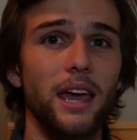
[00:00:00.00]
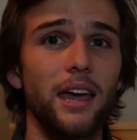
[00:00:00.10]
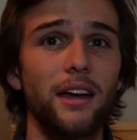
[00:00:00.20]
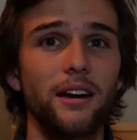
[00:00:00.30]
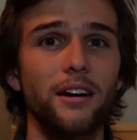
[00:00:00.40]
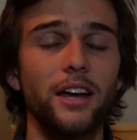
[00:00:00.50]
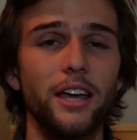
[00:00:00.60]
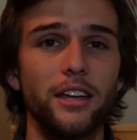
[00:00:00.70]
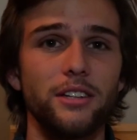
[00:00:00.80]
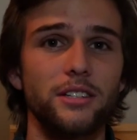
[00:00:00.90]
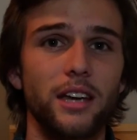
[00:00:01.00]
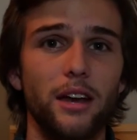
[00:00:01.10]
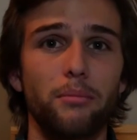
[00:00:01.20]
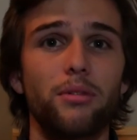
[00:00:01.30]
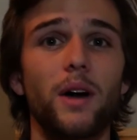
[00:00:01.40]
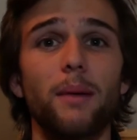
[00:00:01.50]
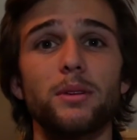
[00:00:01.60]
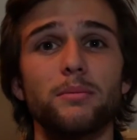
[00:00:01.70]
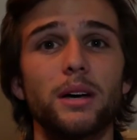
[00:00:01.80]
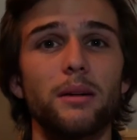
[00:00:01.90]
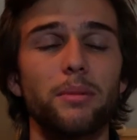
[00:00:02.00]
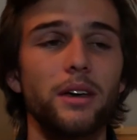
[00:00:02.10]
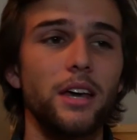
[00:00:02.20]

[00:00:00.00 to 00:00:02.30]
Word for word: air. It just kind of propped them up.